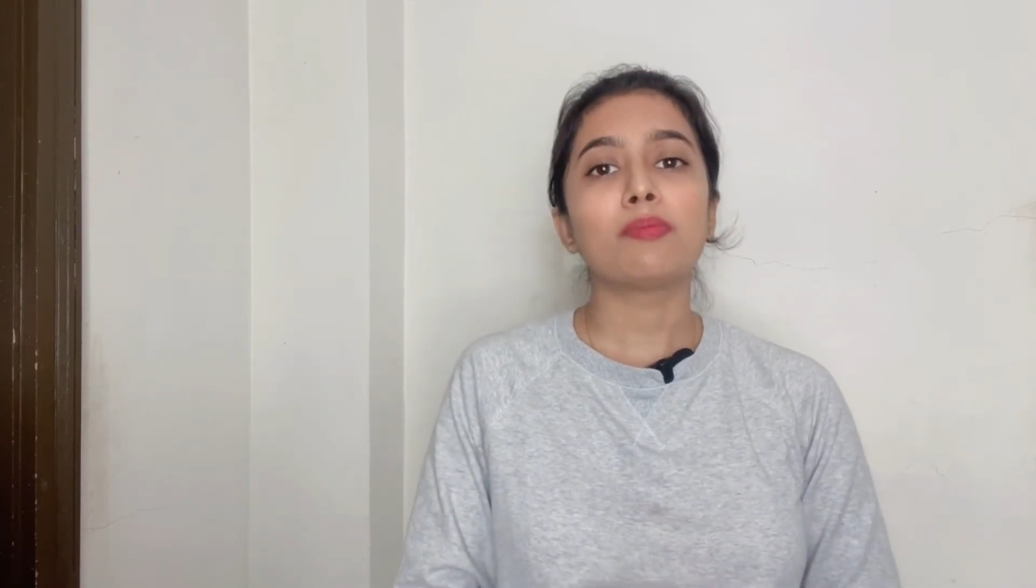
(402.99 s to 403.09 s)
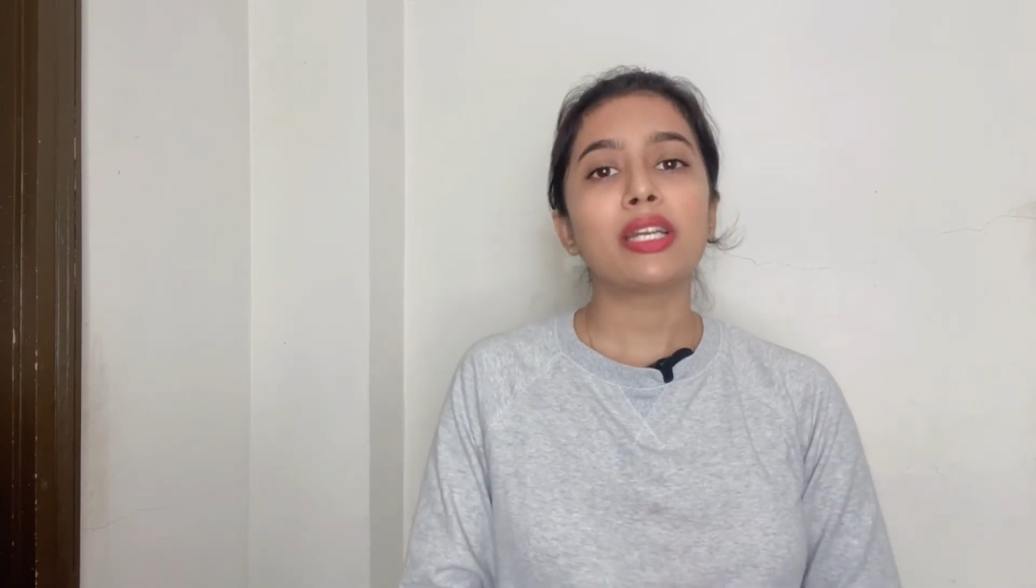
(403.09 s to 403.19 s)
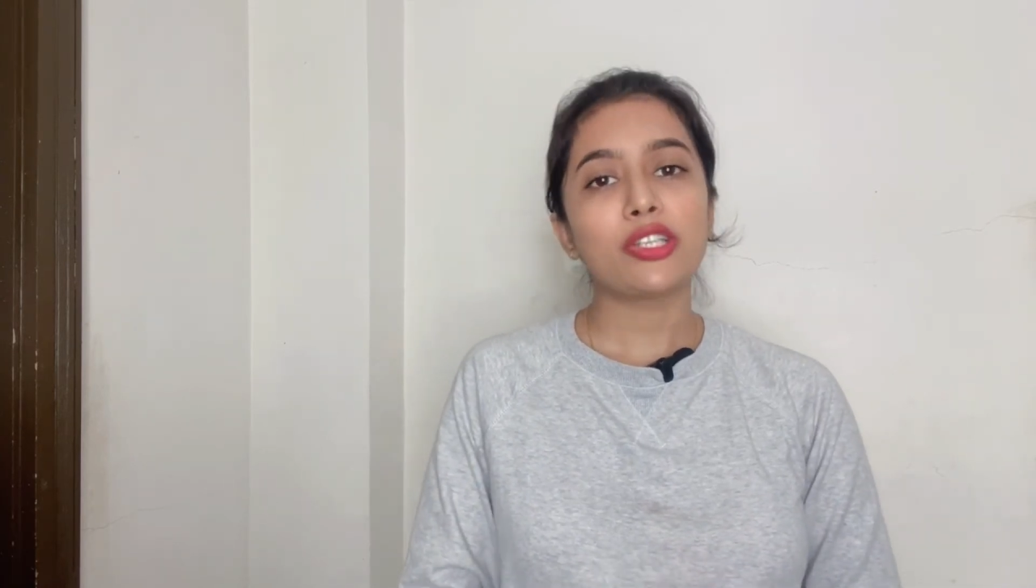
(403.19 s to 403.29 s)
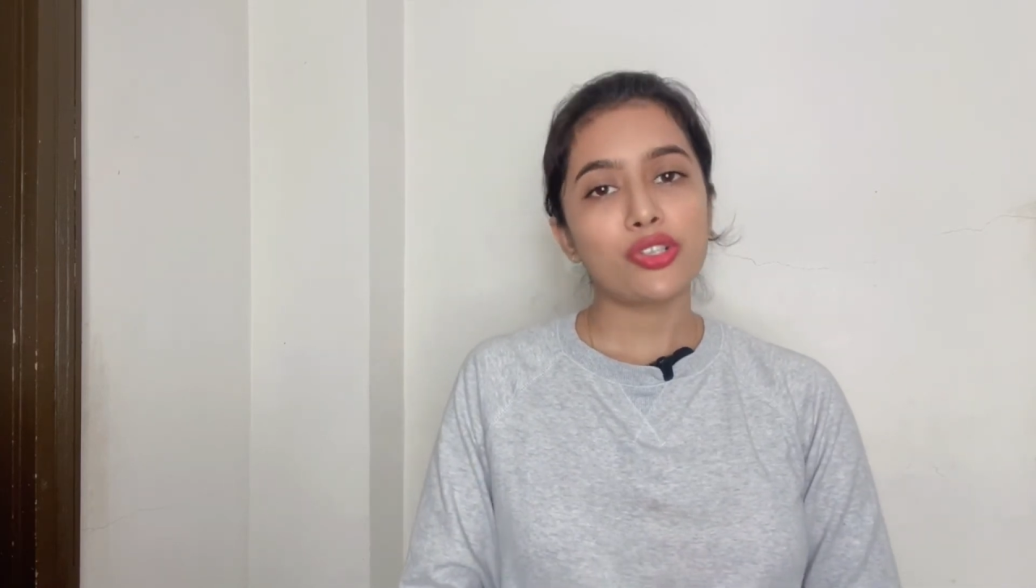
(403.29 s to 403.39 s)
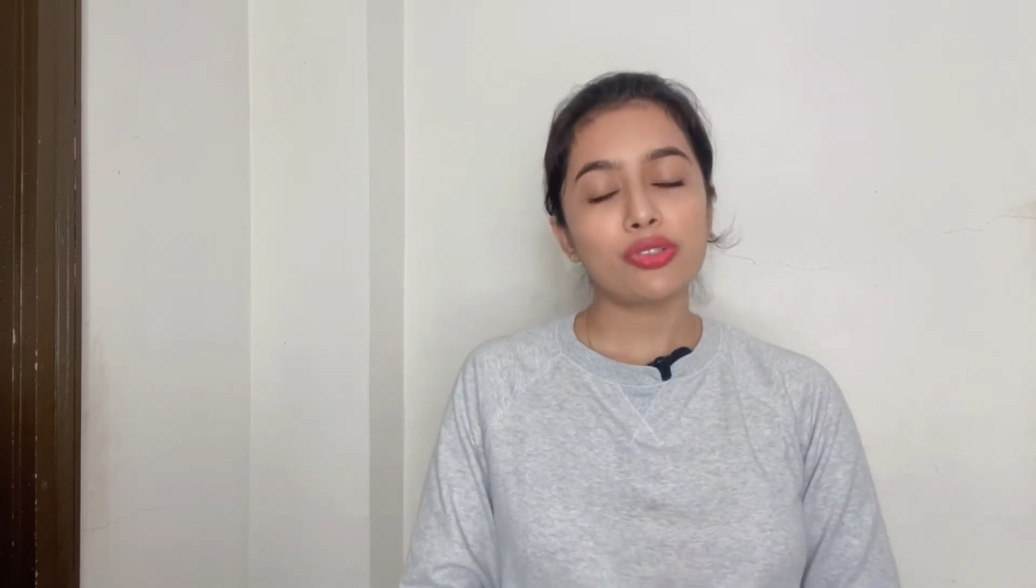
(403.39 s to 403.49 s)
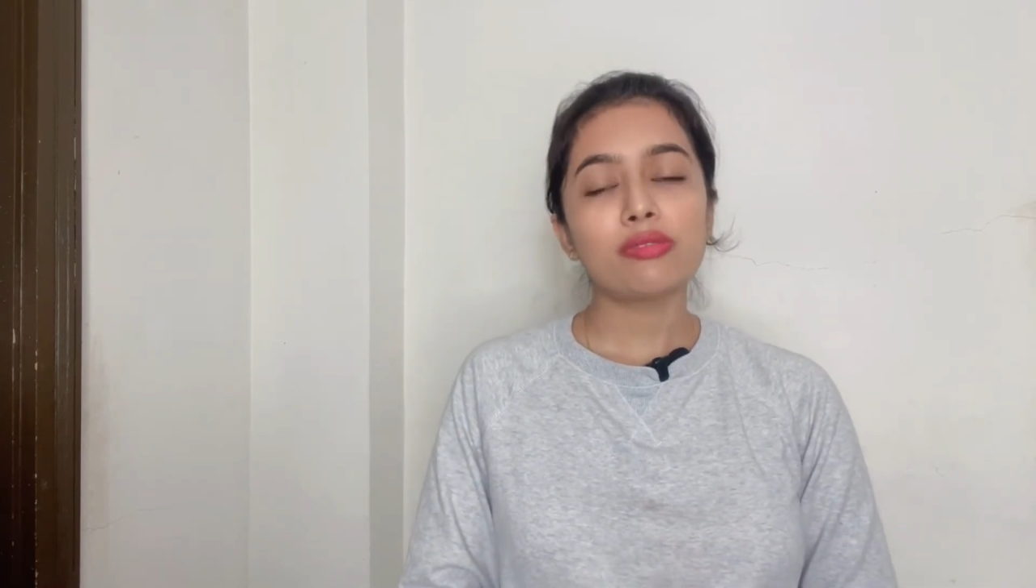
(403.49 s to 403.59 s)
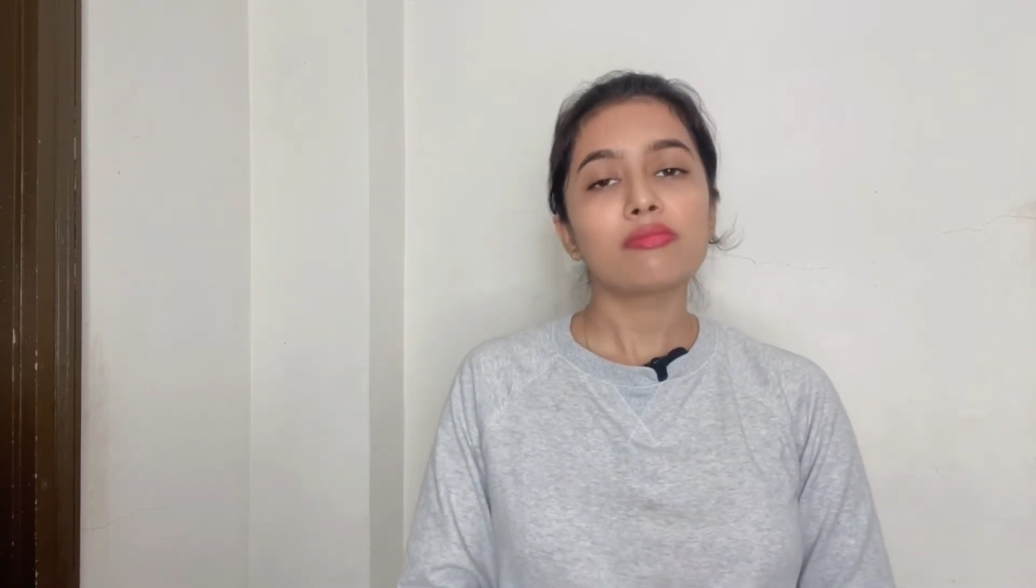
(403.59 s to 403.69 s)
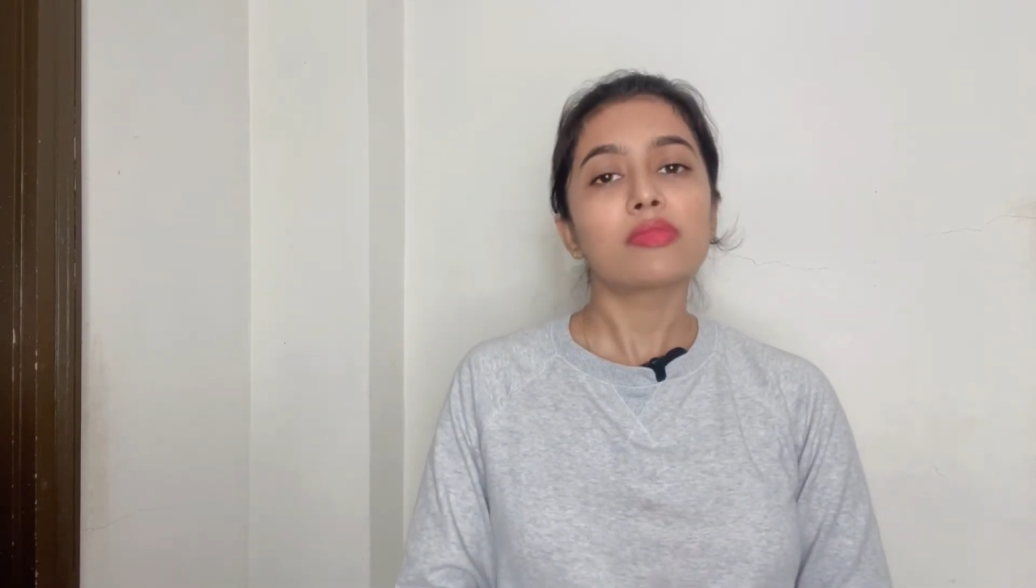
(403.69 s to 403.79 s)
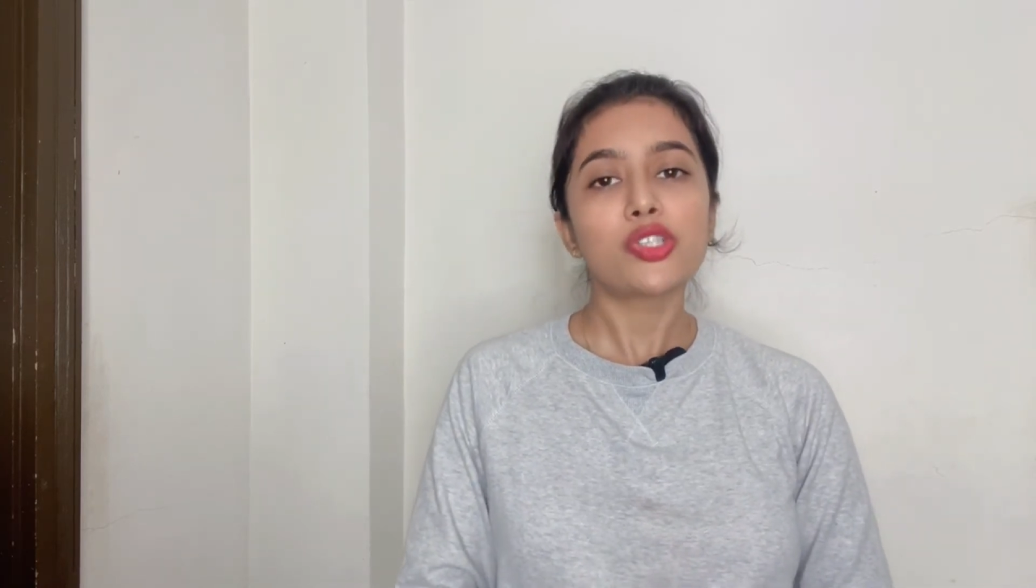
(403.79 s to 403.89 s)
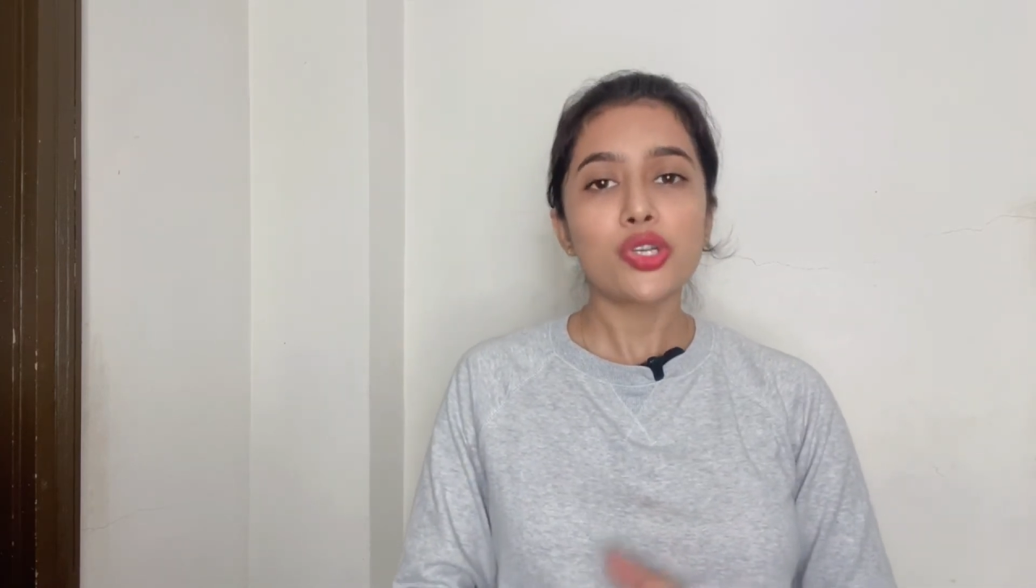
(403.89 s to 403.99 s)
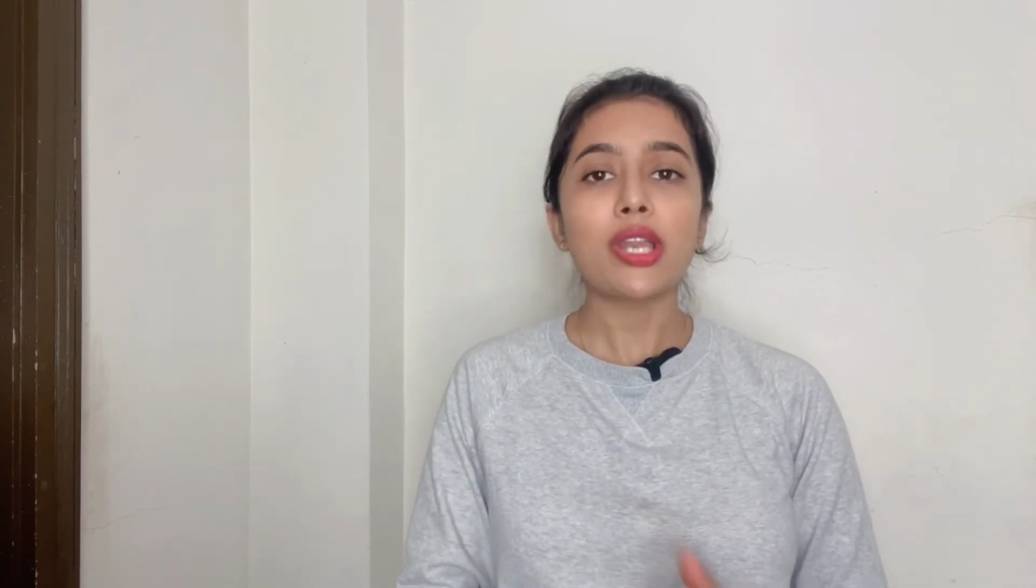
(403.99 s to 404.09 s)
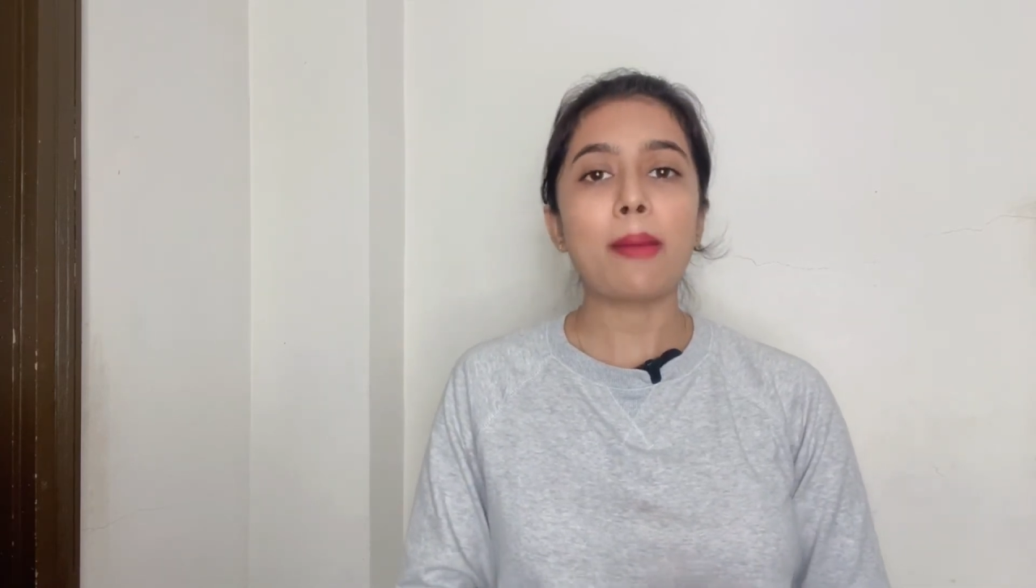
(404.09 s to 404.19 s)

but you should